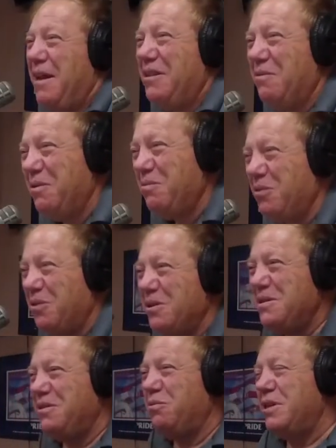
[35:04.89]
and the
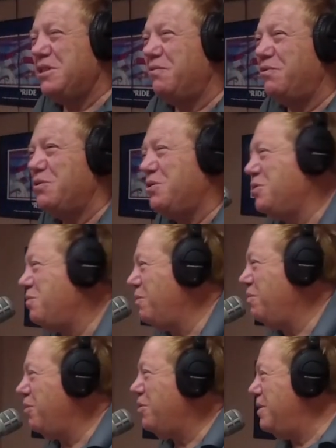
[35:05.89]
rewards, risk versus
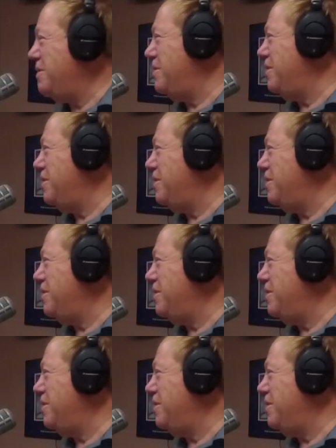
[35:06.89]
rewards.